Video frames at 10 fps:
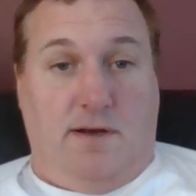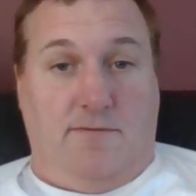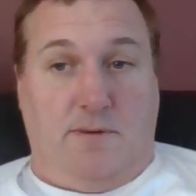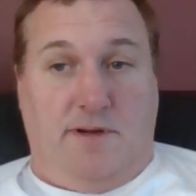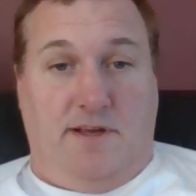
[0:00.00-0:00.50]
Hello,
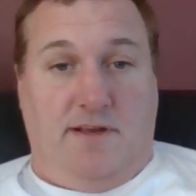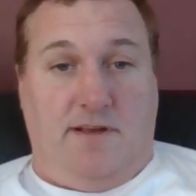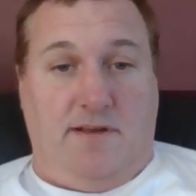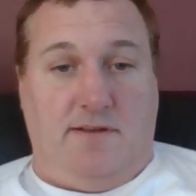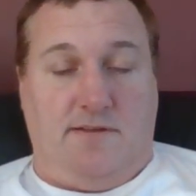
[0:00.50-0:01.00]
everybody.
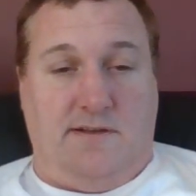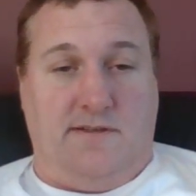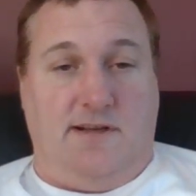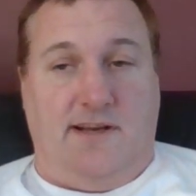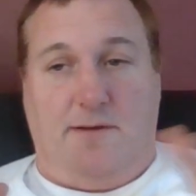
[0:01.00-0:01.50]
So
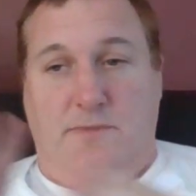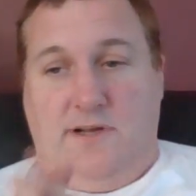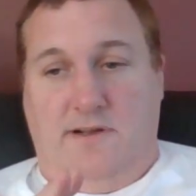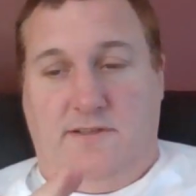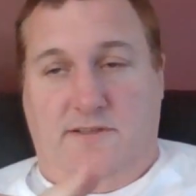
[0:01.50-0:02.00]
today I'm
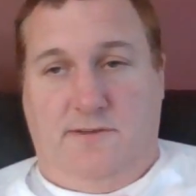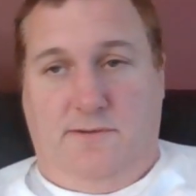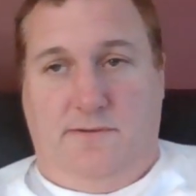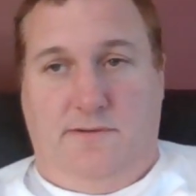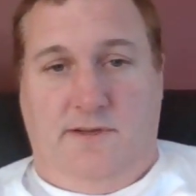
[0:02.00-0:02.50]
going to
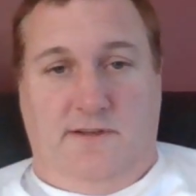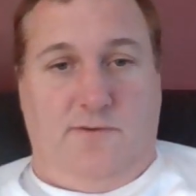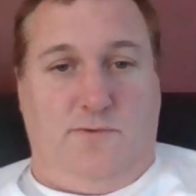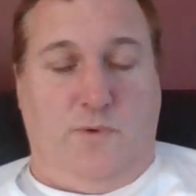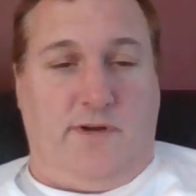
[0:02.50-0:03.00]
do a
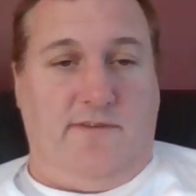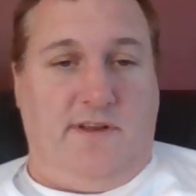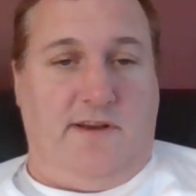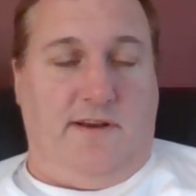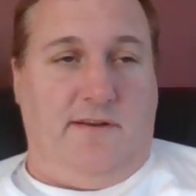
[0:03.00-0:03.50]
little quick
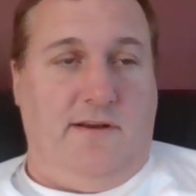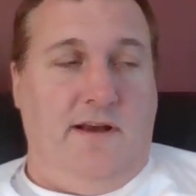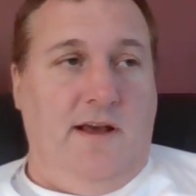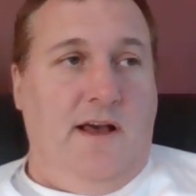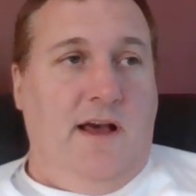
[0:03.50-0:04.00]
video
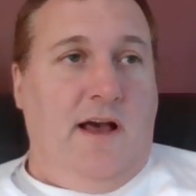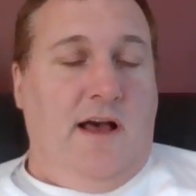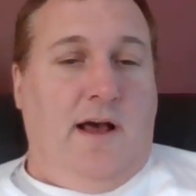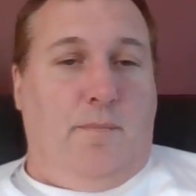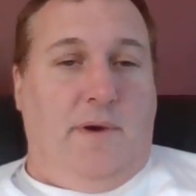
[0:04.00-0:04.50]

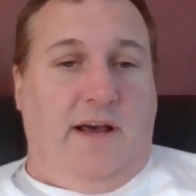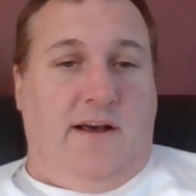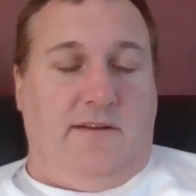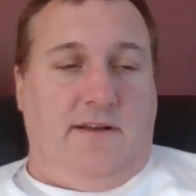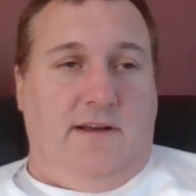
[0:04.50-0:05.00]

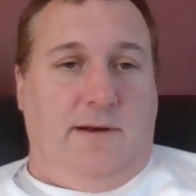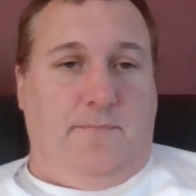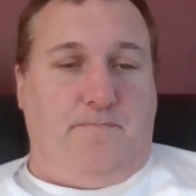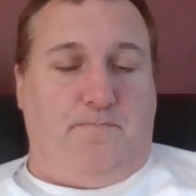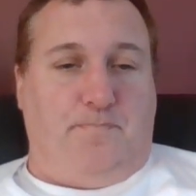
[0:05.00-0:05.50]
about
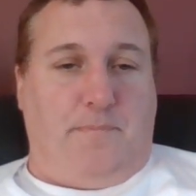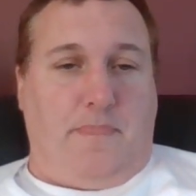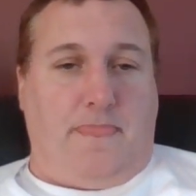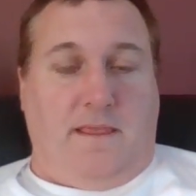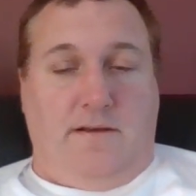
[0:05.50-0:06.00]

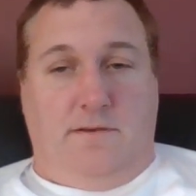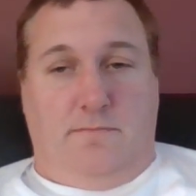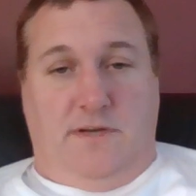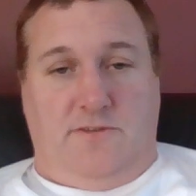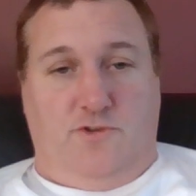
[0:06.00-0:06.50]
the
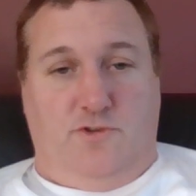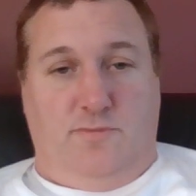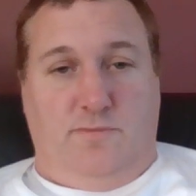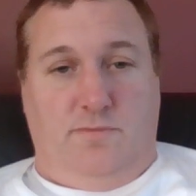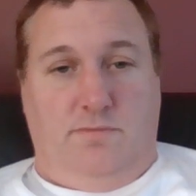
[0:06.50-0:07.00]

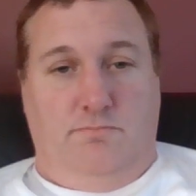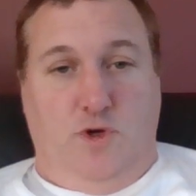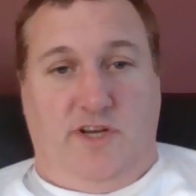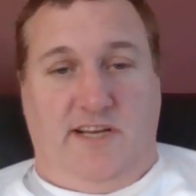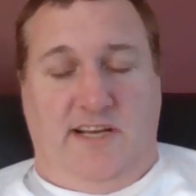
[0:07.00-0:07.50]
mushroom
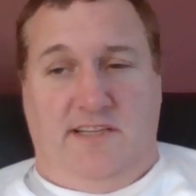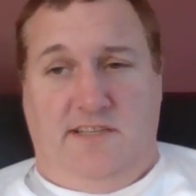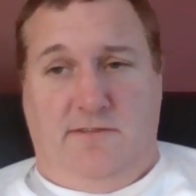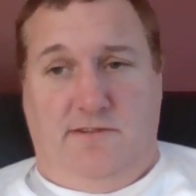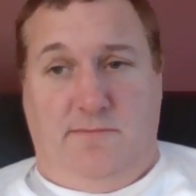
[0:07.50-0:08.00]
murder case
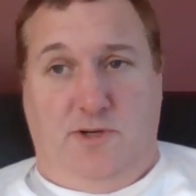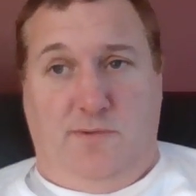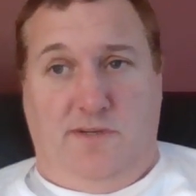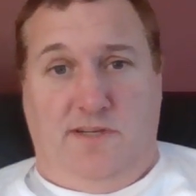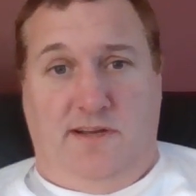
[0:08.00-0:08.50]
here in
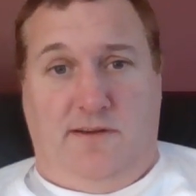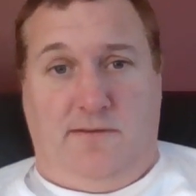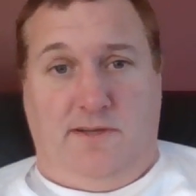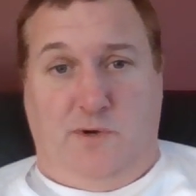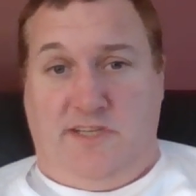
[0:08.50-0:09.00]
Melbourne. Now,
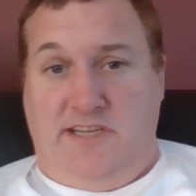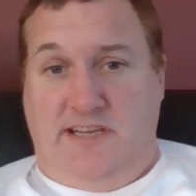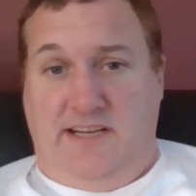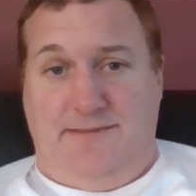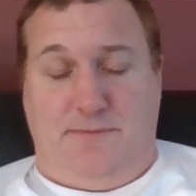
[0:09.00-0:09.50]
I don't want to say
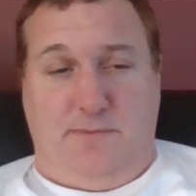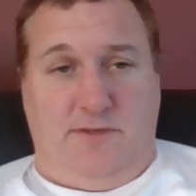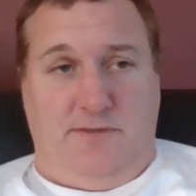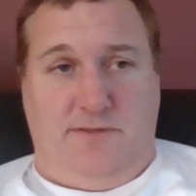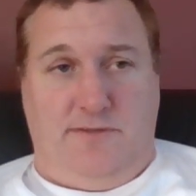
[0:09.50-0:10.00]
names
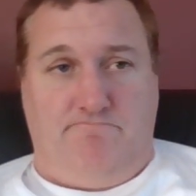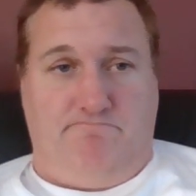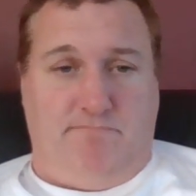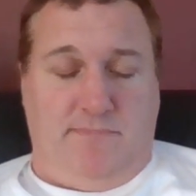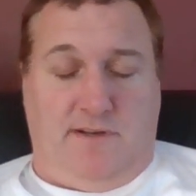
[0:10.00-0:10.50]
because,
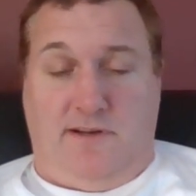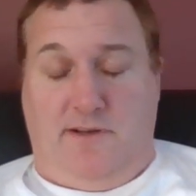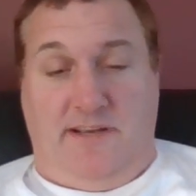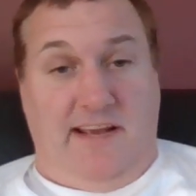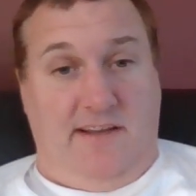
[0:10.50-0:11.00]
and I
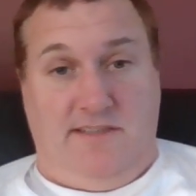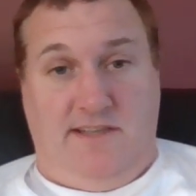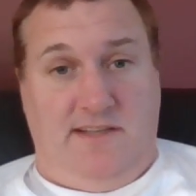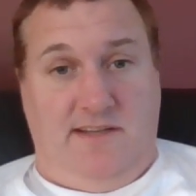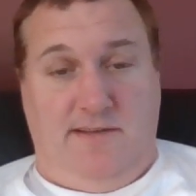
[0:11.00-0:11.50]
know you can
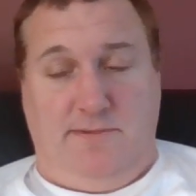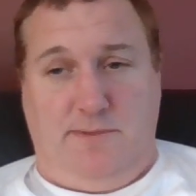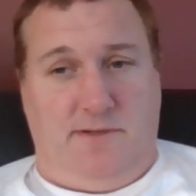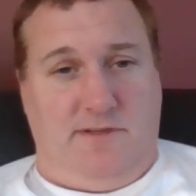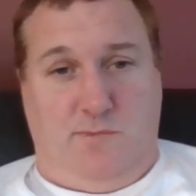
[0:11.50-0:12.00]
say the names,
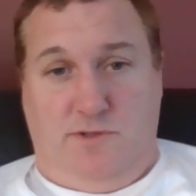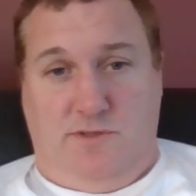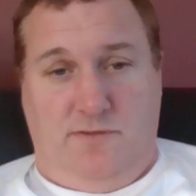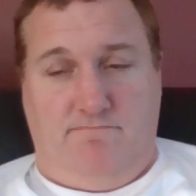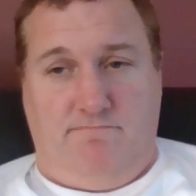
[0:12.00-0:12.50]
but I don't want
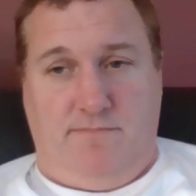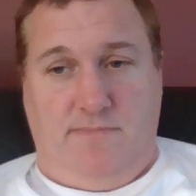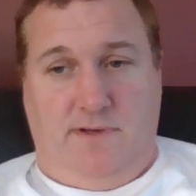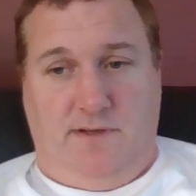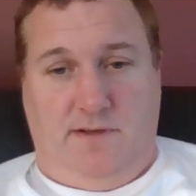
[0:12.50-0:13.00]
to.
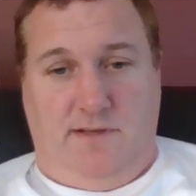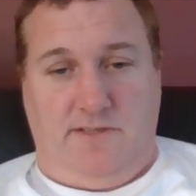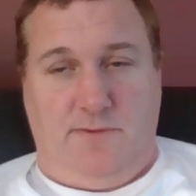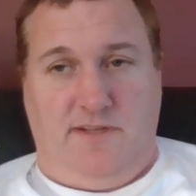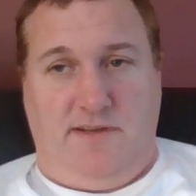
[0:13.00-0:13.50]
I don't
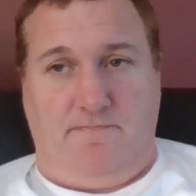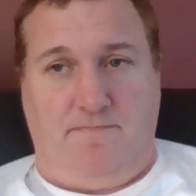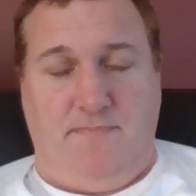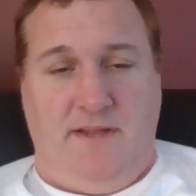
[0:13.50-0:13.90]
like doing that.